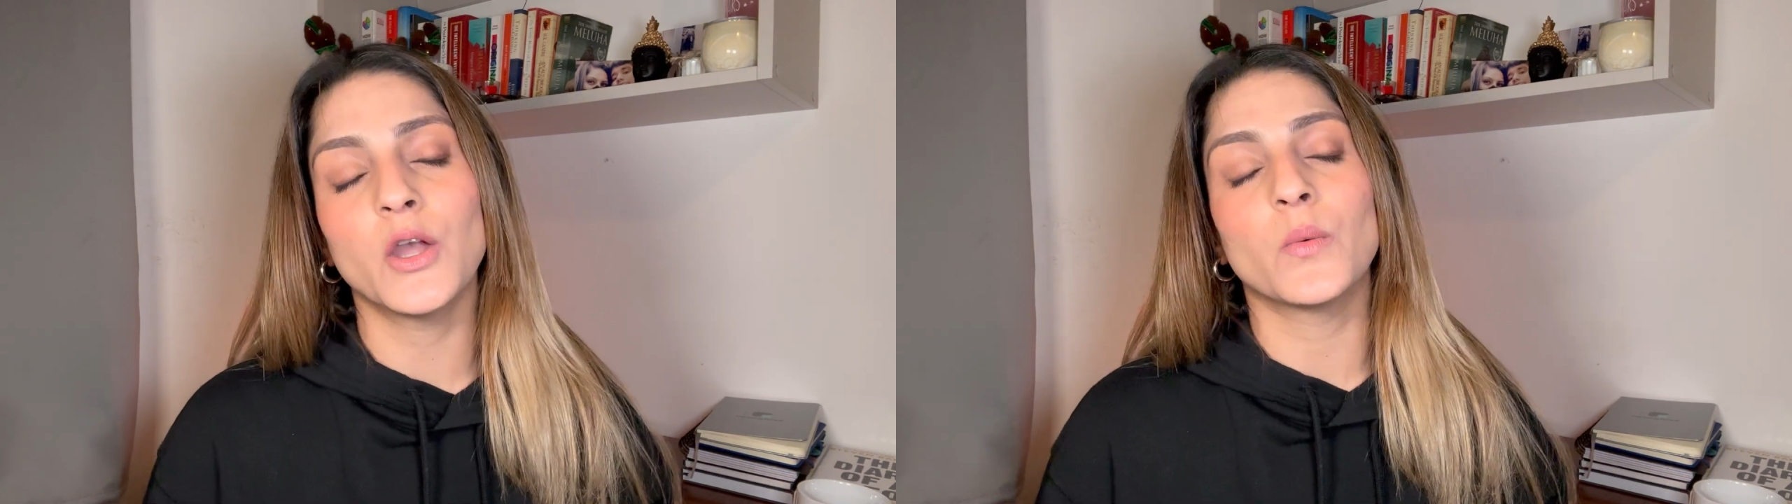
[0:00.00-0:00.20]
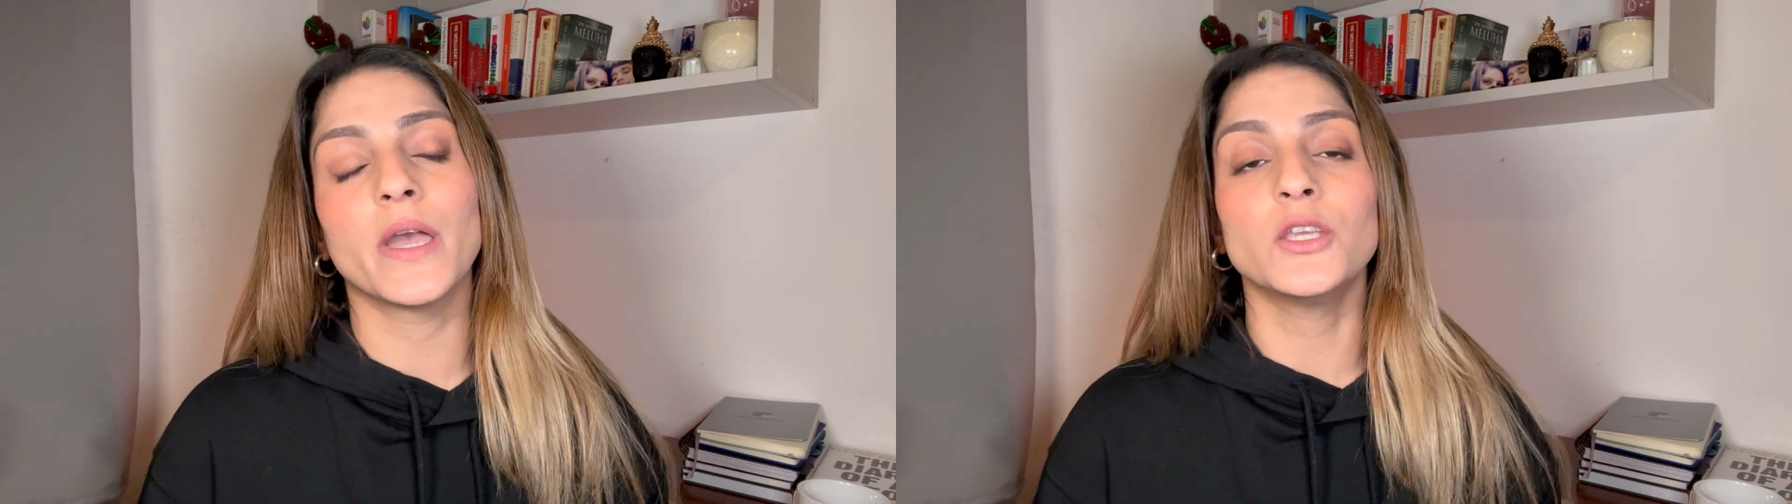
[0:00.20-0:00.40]

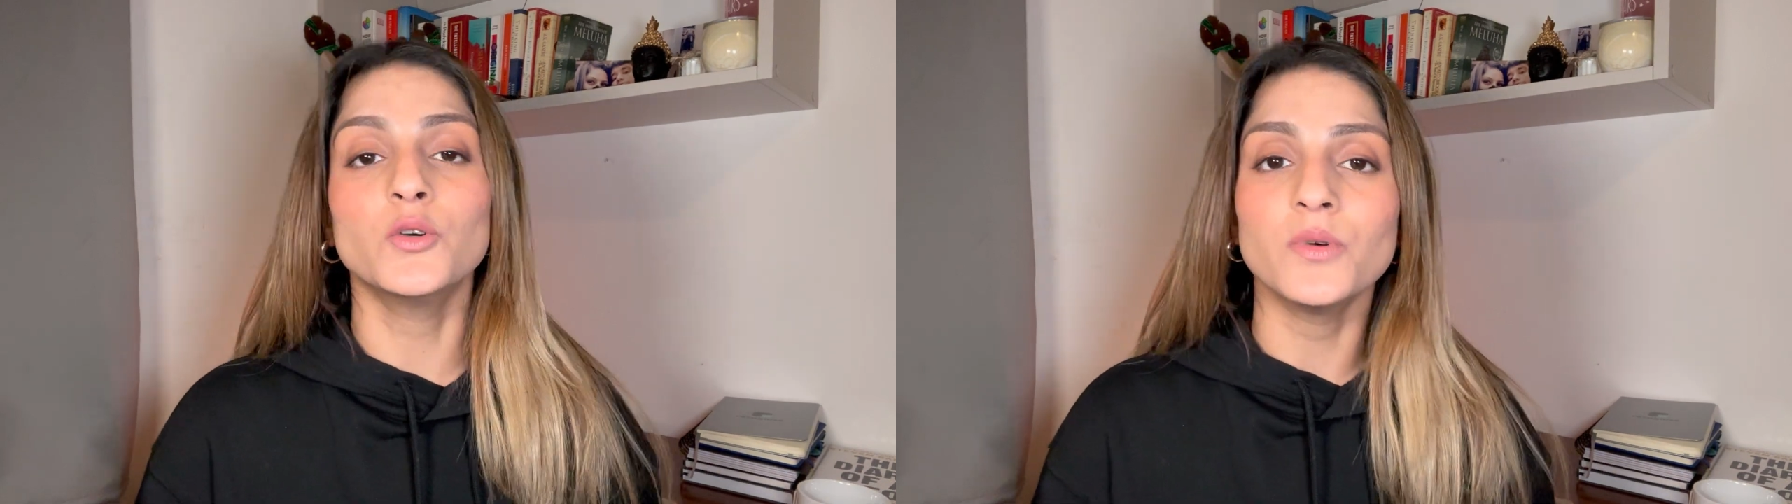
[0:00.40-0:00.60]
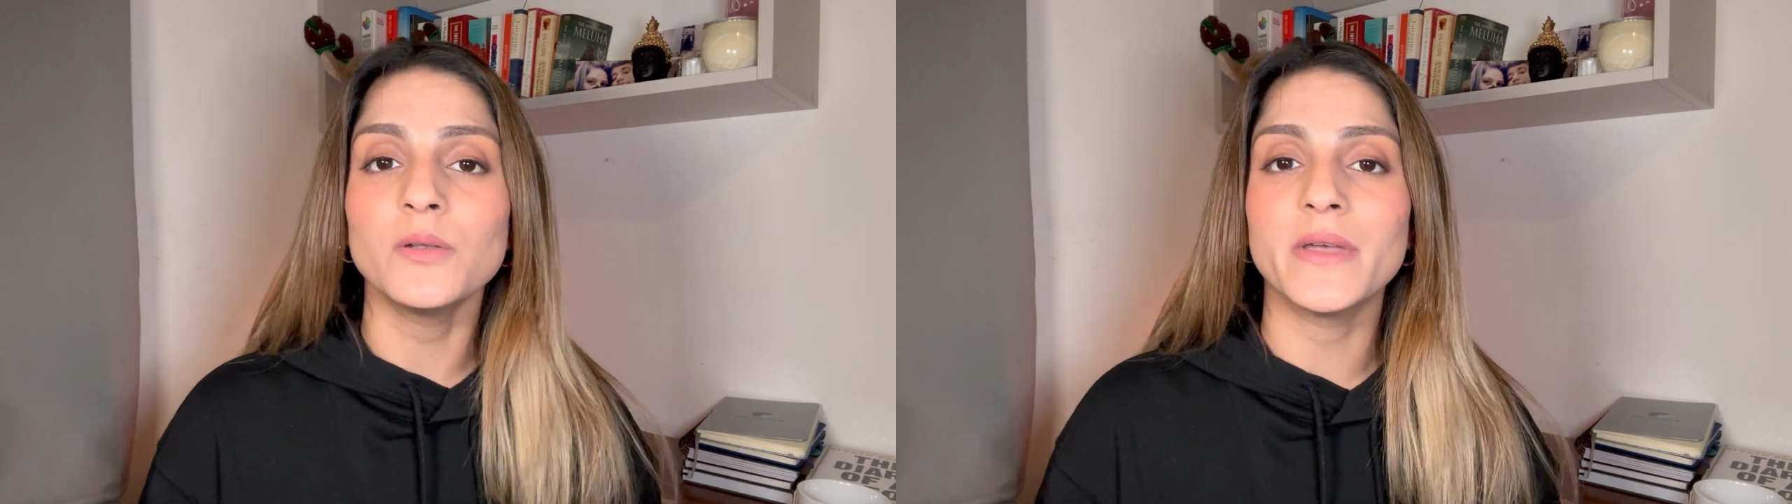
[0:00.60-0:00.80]
where you
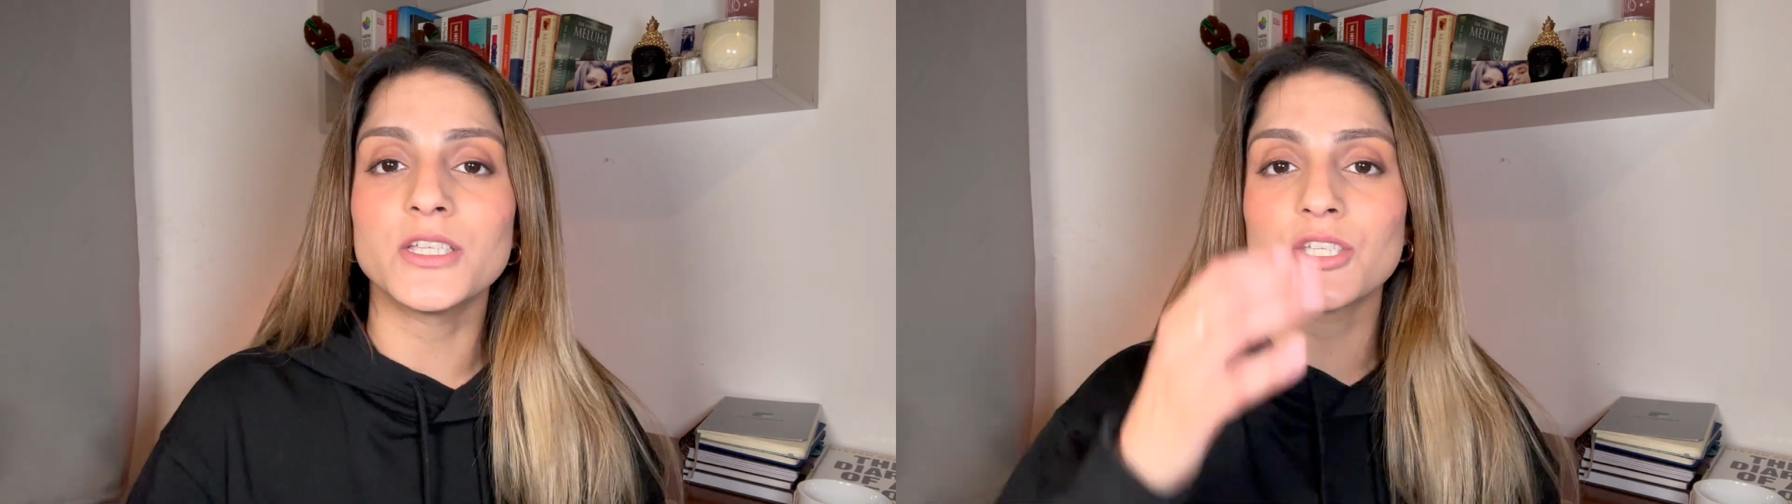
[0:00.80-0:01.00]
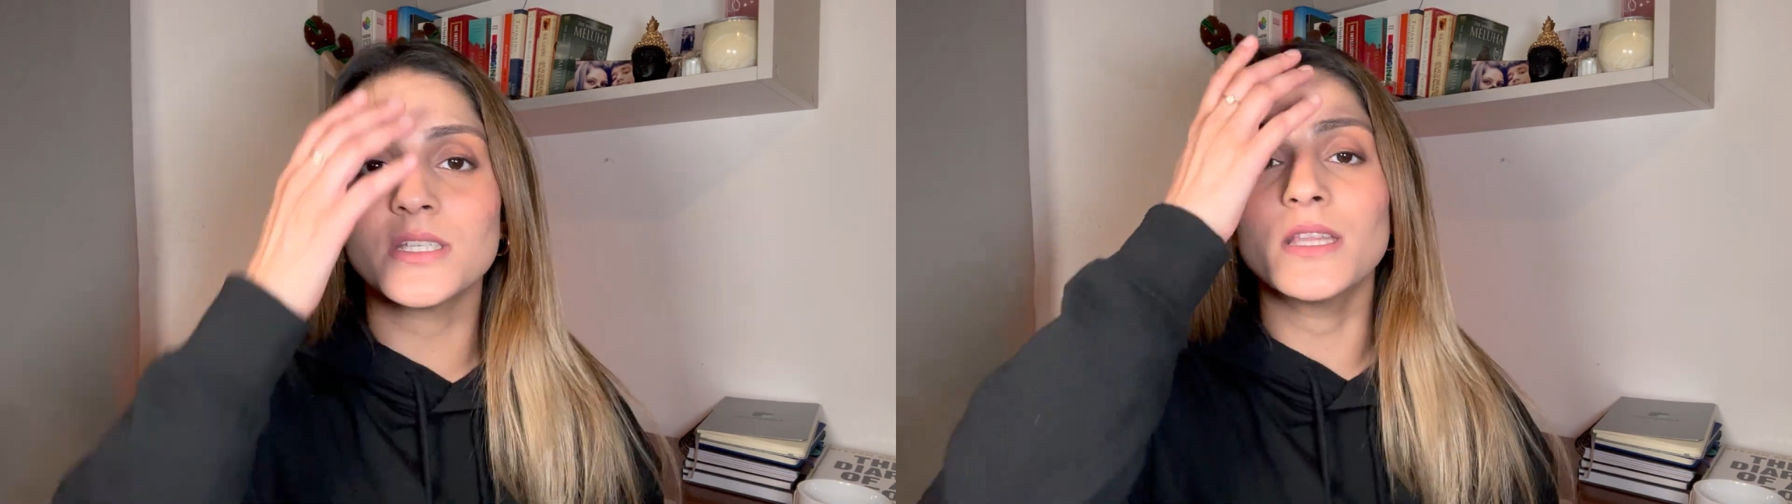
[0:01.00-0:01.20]
will
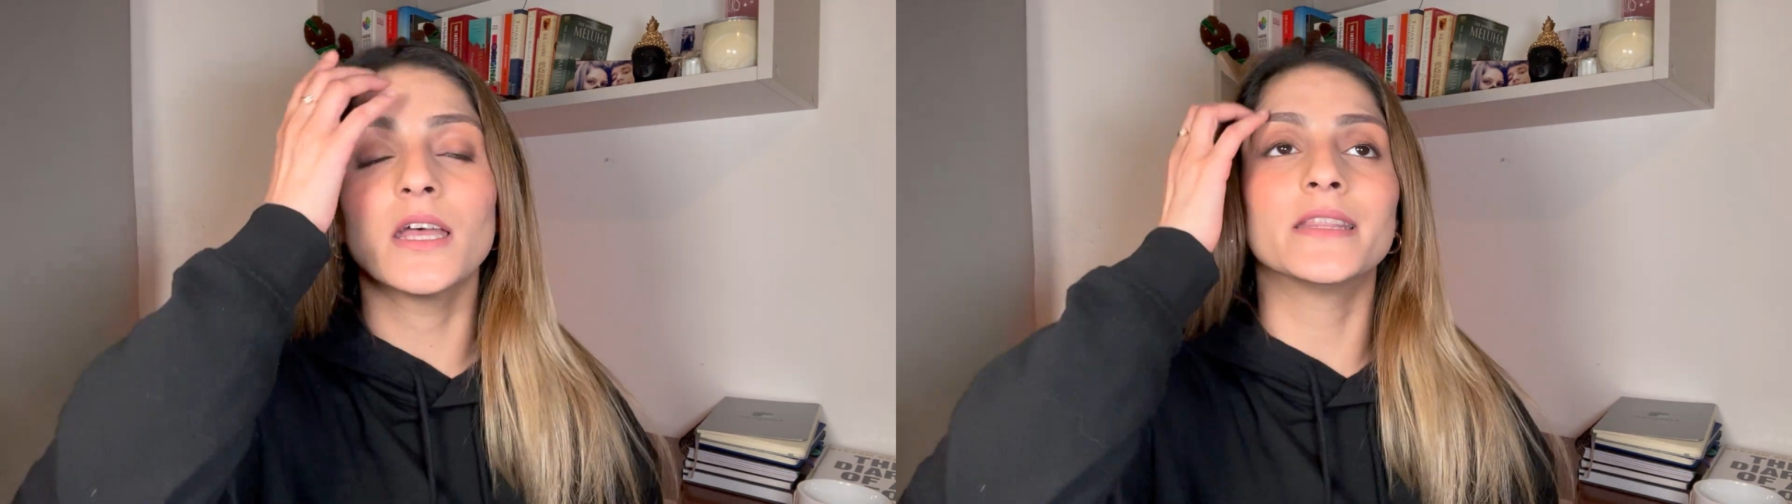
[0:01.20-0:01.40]
mention